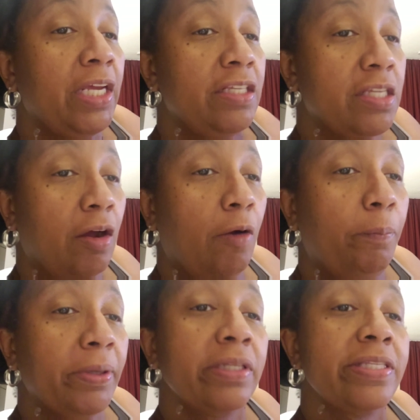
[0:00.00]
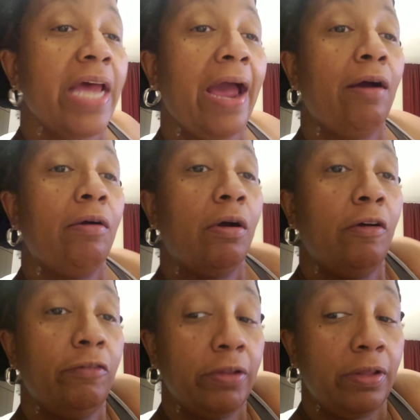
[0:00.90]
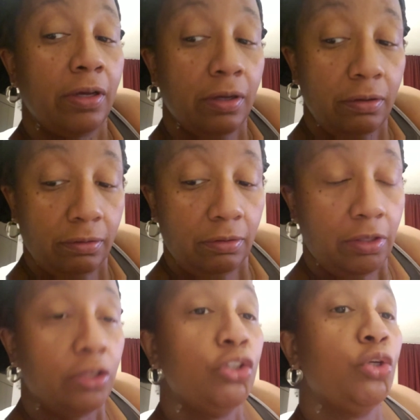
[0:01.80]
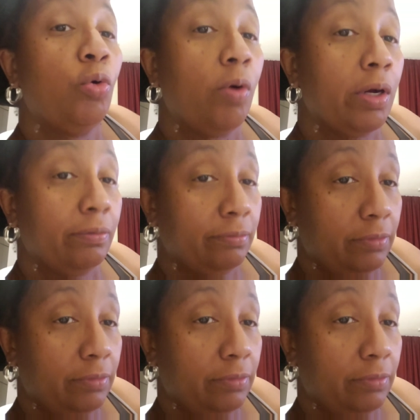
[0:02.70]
He said, oh, put a towel over the door.